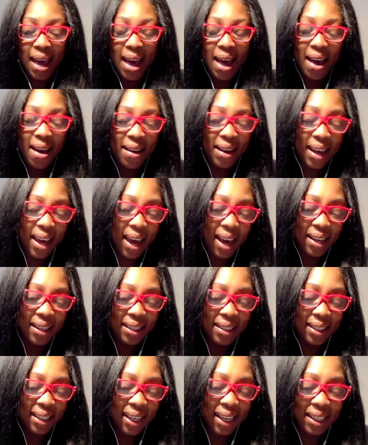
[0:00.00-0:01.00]
Okay,
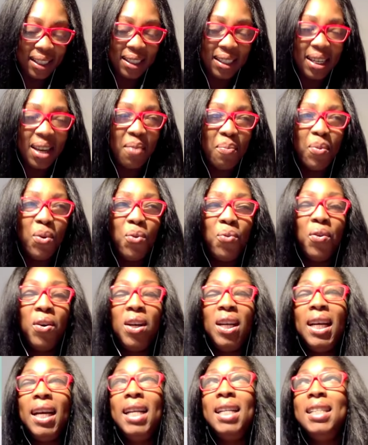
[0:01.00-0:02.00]
so let's move
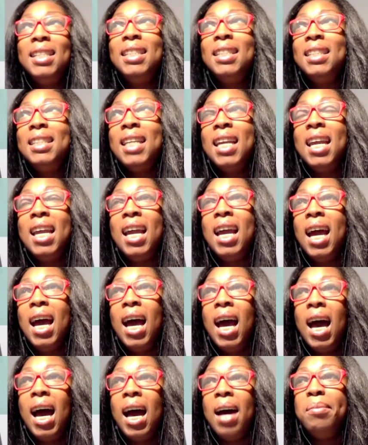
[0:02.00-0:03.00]
on and see.
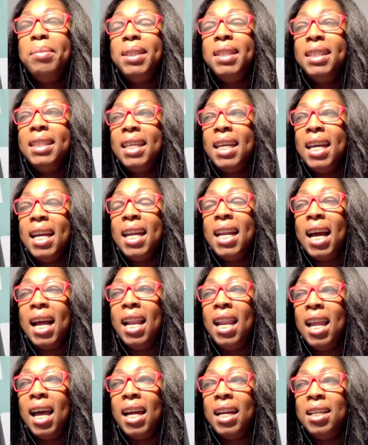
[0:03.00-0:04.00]
I'm seeing a
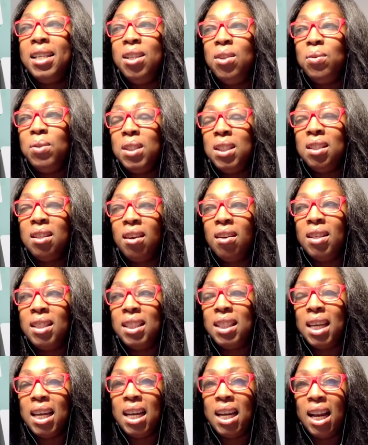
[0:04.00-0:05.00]
lot of new
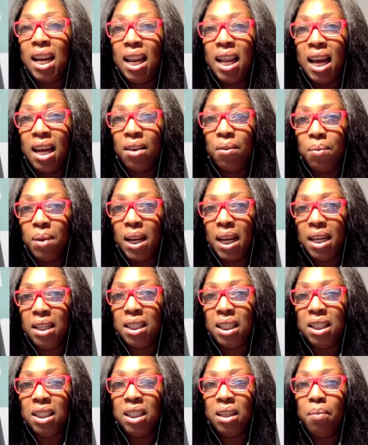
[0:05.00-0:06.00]
starts in a lot of
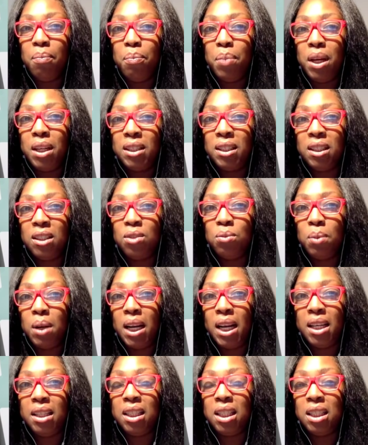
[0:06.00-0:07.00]
relationship, business
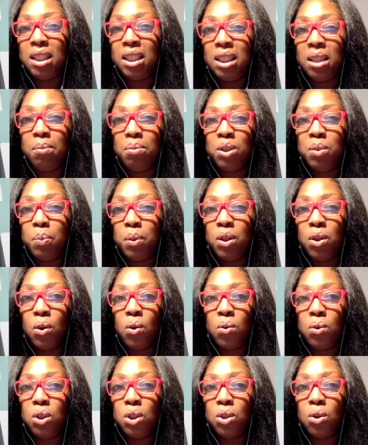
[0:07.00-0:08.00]
relationships, but
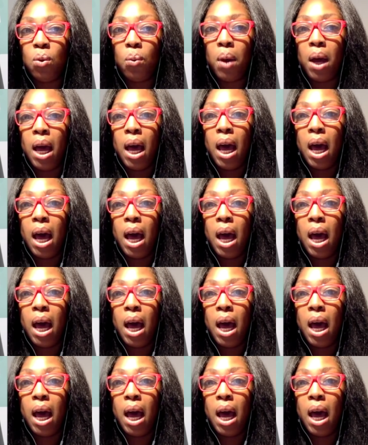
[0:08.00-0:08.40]
also